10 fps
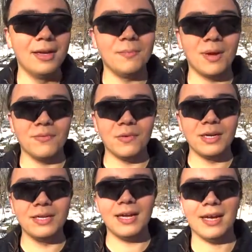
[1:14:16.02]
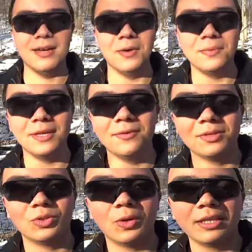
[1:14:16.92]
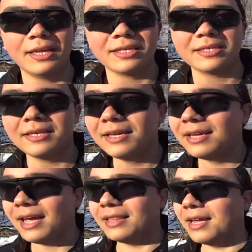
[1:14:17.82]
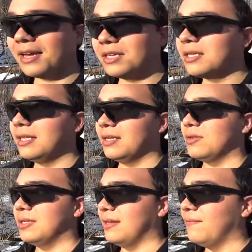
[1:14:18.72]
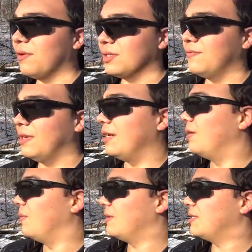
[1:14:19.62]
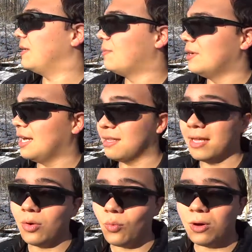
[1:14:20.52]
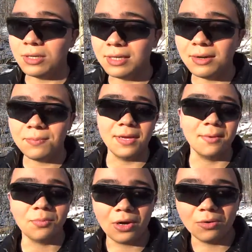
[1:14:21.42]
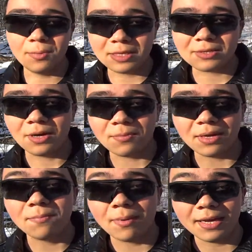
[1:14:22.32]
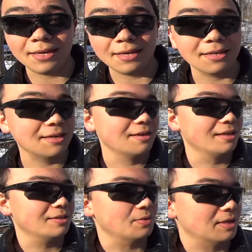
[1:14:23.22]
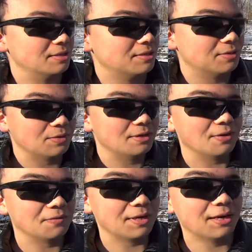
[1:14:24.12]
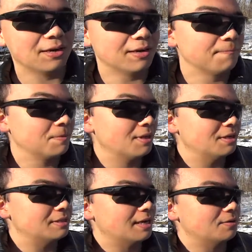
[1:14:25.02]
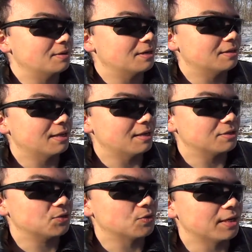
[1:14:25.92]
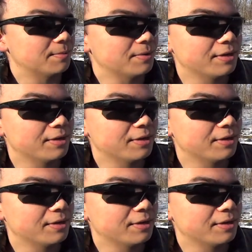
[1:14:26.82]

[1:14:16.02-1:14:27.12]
My friend, I hope that you enjoyed this. And like I said, this was the first video where someone, I think, walked up and probably saw me making it. So I scooted over here down the stream.